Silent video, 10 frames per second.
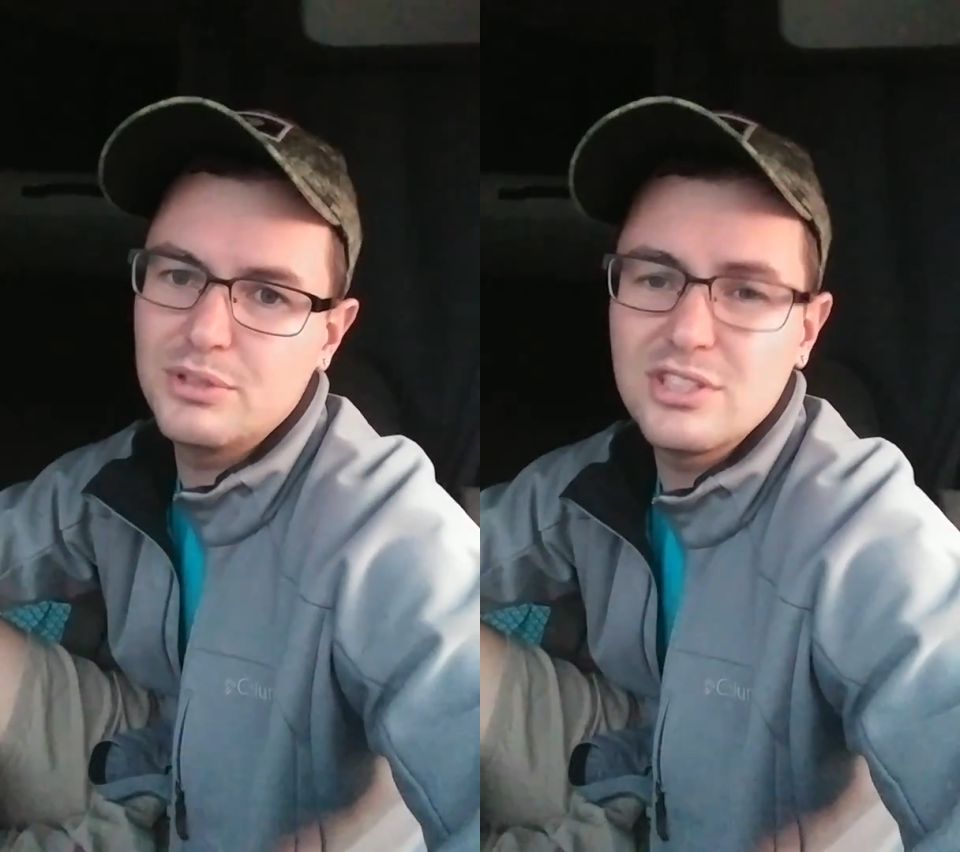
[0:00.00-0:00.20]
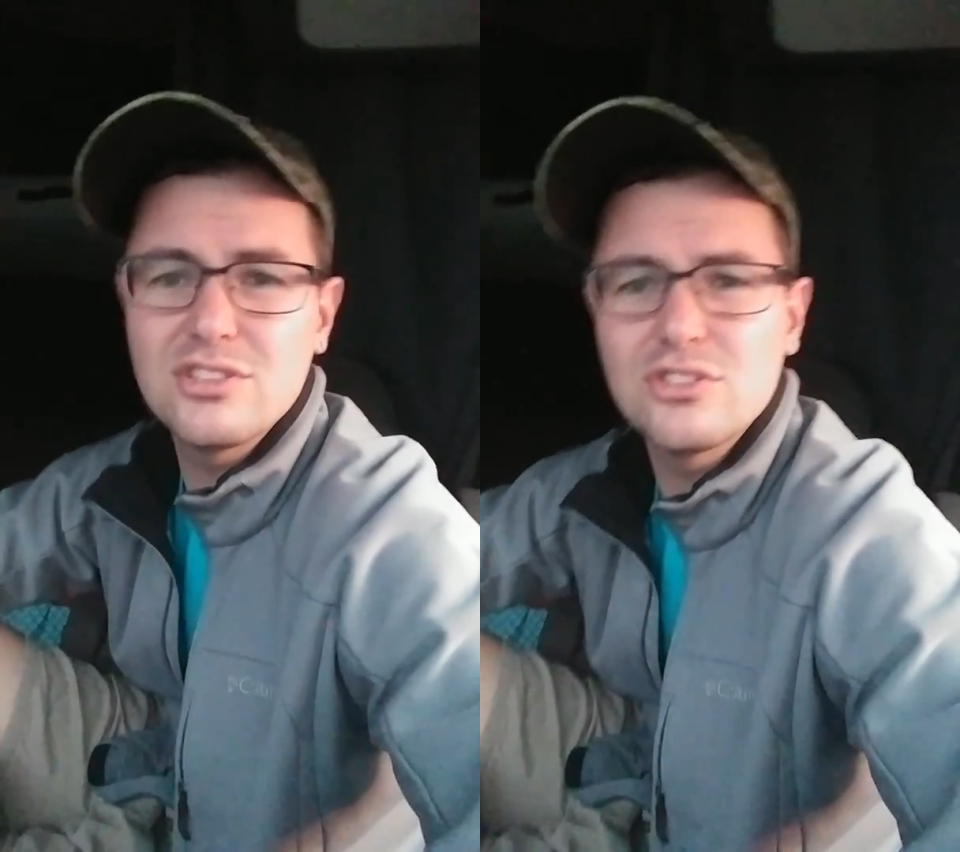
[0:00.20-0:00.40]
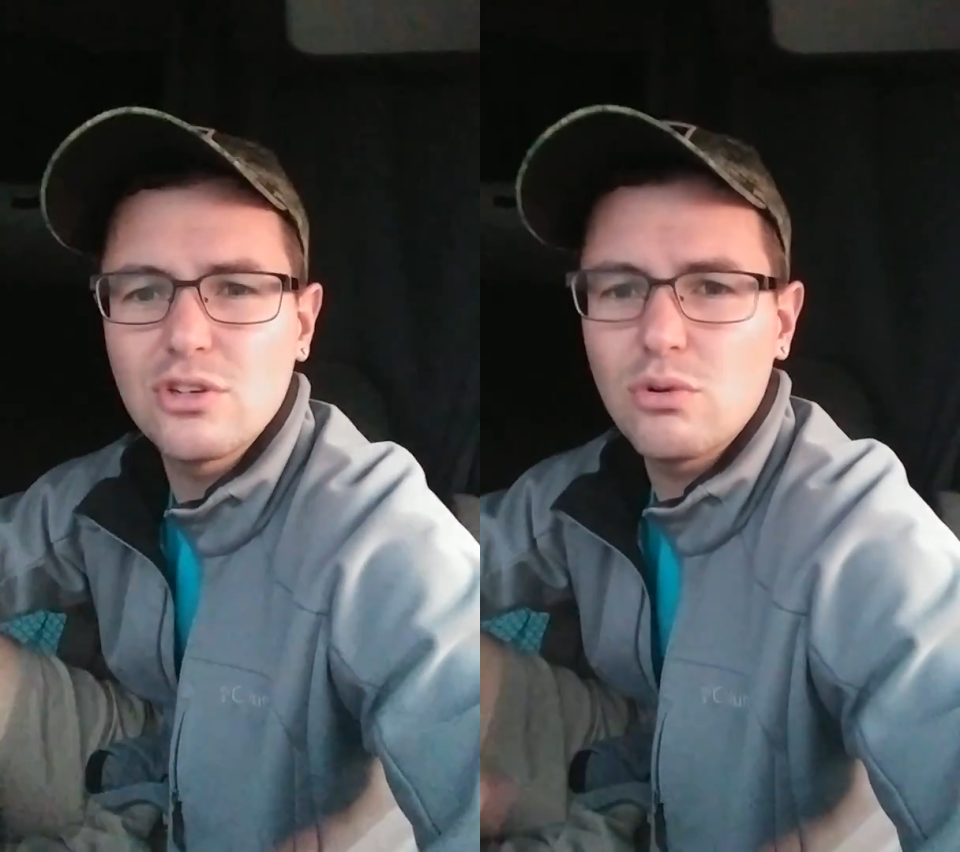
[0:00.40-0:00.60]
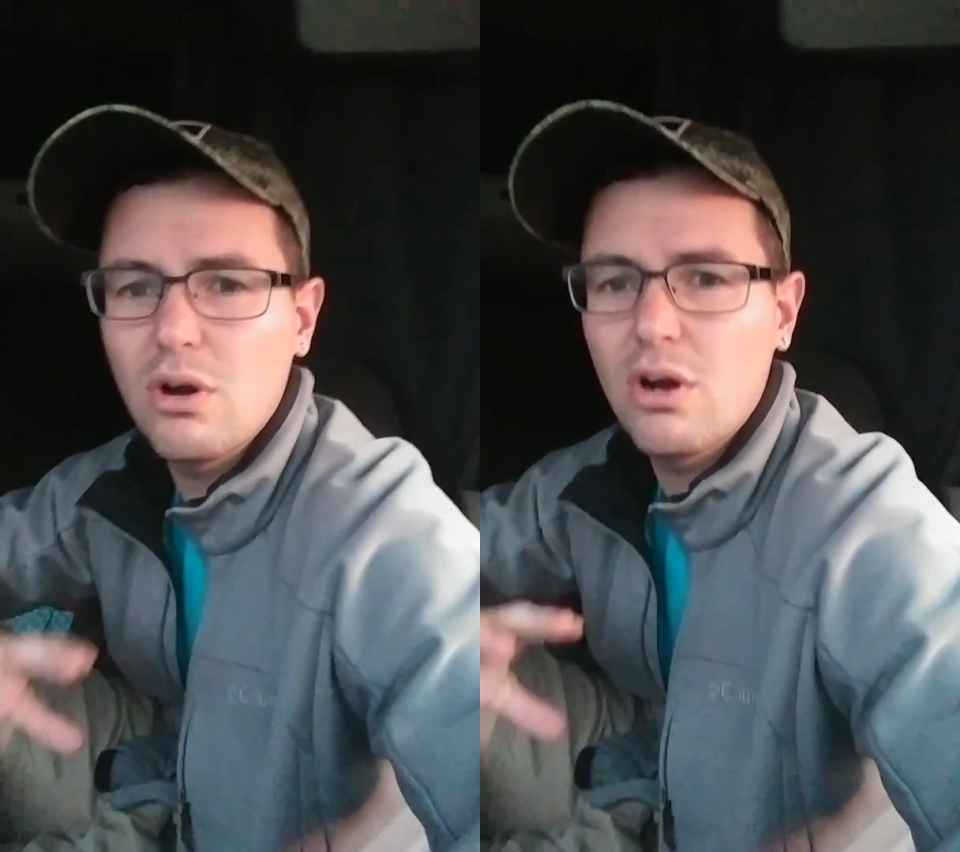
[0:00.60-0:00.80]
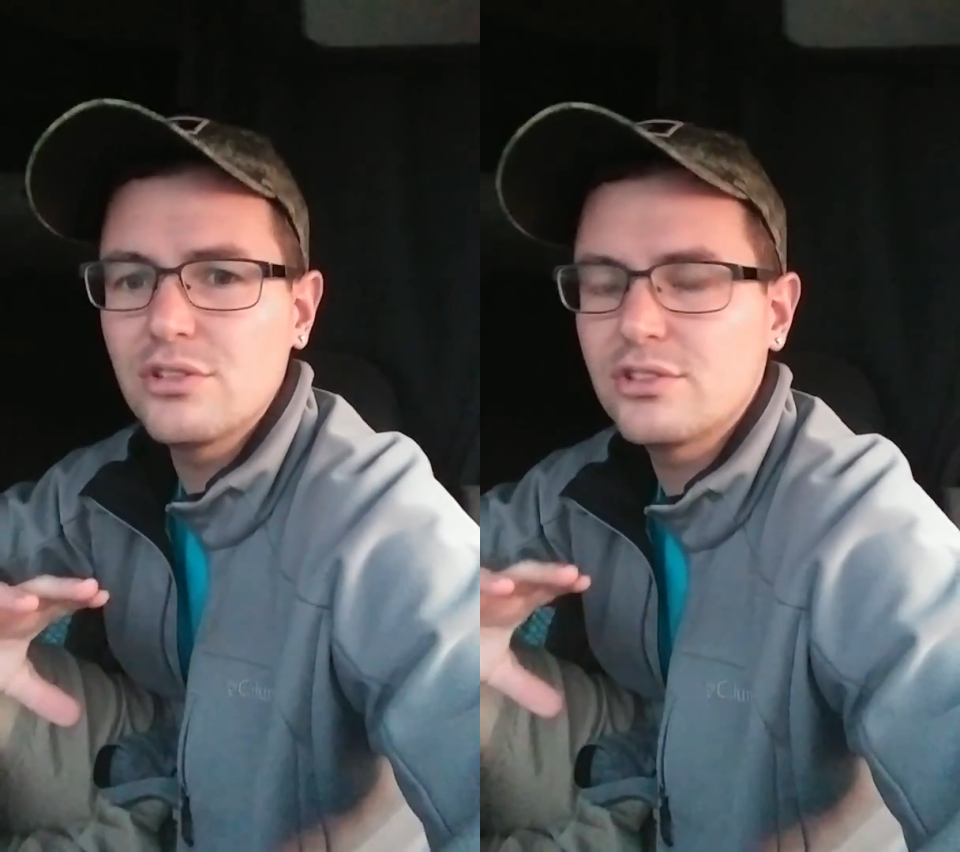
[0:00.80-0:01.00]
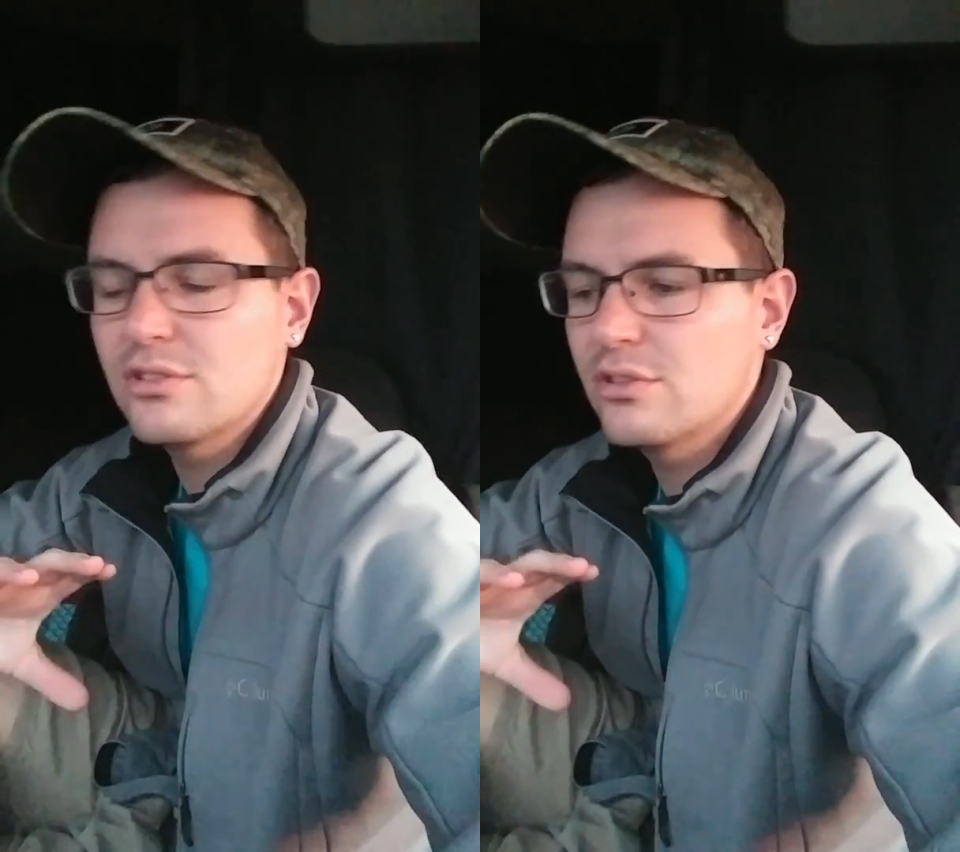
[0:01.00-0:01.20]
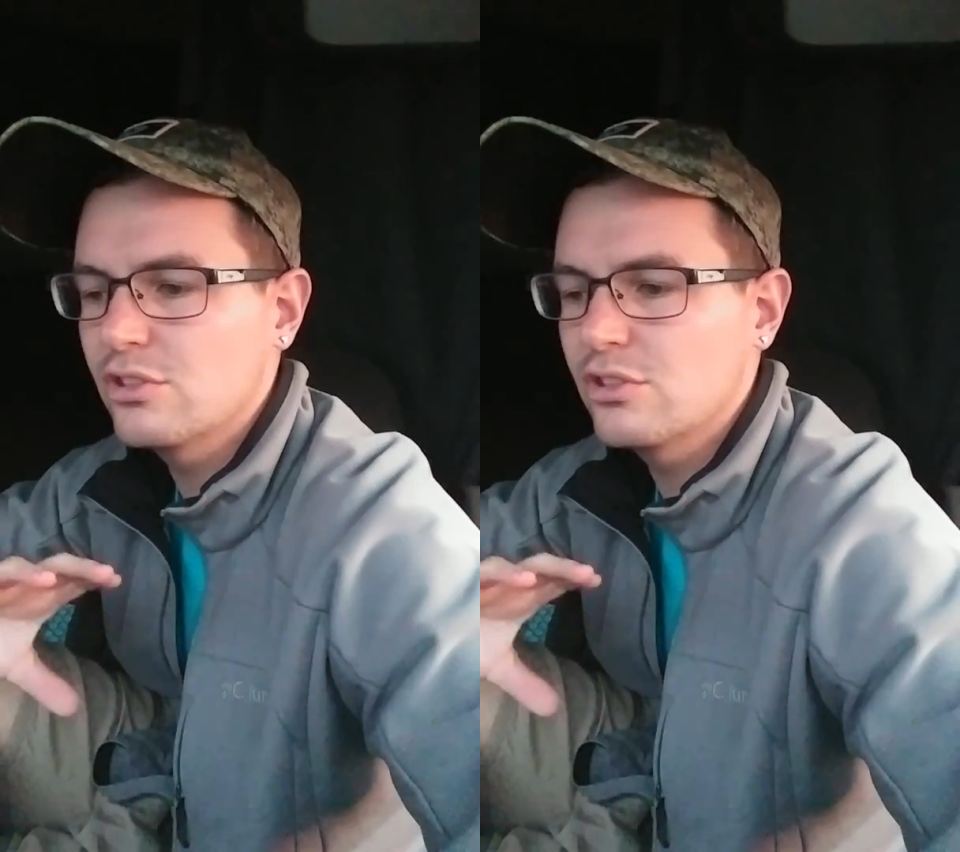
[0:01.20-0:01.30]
But this is across